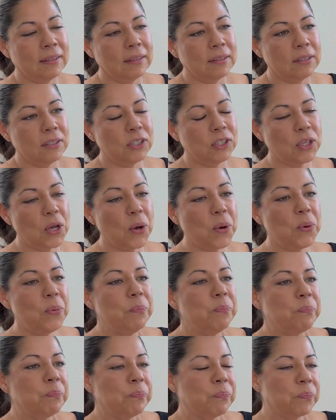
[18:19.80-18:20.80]
So
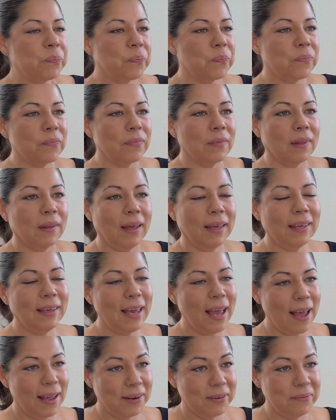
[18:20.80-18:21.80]

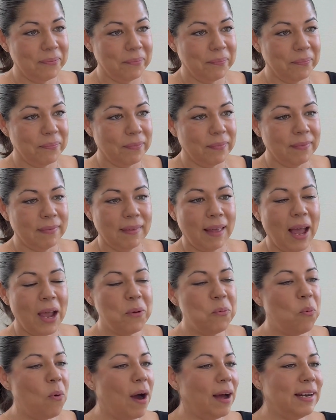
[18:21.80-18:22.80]
again, I
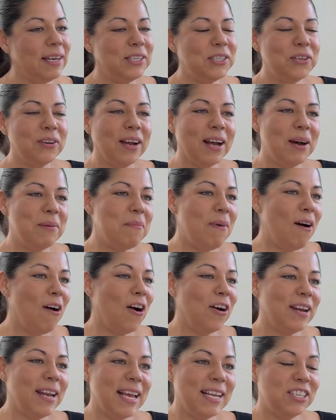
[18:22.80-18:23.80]
wanted to come
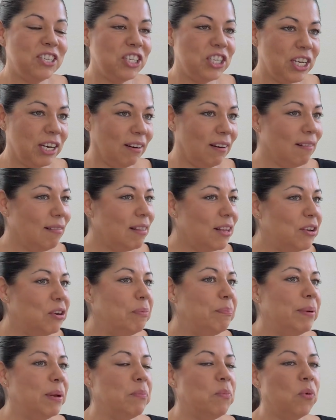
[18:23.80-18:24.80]
on and share a little
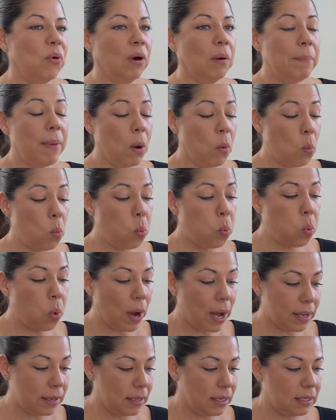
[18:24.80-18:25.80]
bit more about
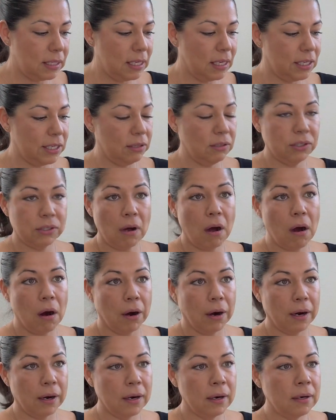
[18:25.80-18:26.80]
what the details
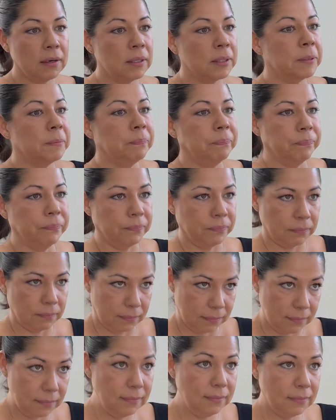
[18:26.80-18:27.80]
are
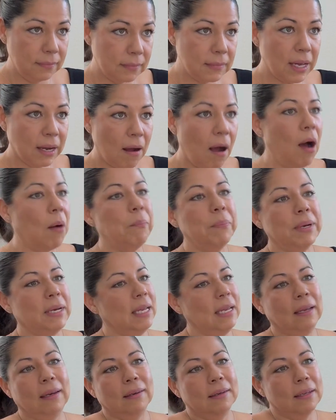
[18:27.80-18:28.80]

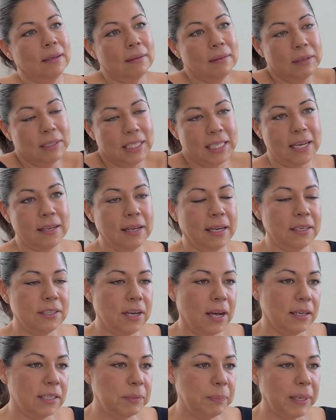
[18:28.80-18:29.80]
accompanying the DNA
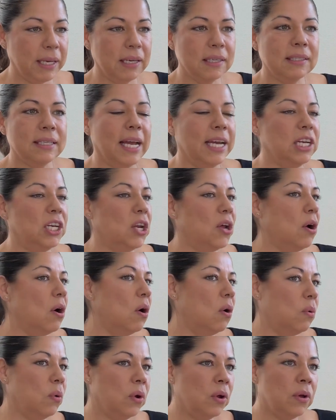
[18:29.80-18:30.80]
test, because I
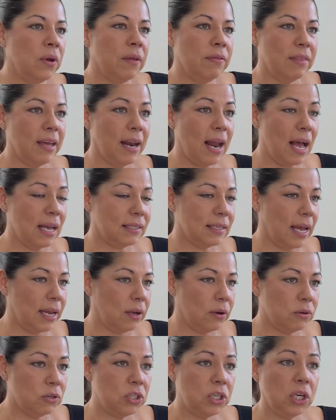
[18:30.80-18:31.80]
know that as I
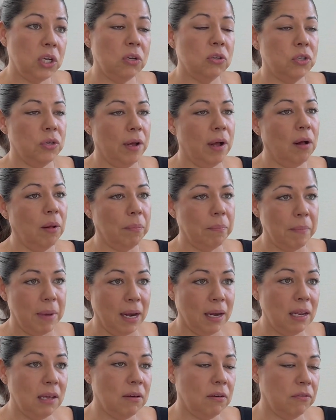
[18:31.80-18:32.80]
continue to help
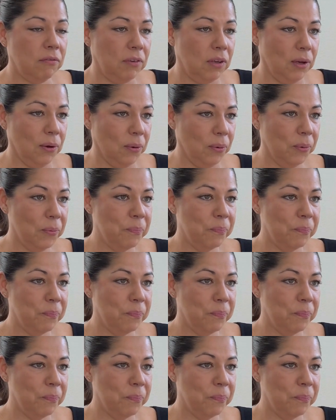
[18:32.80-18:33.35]
many of you,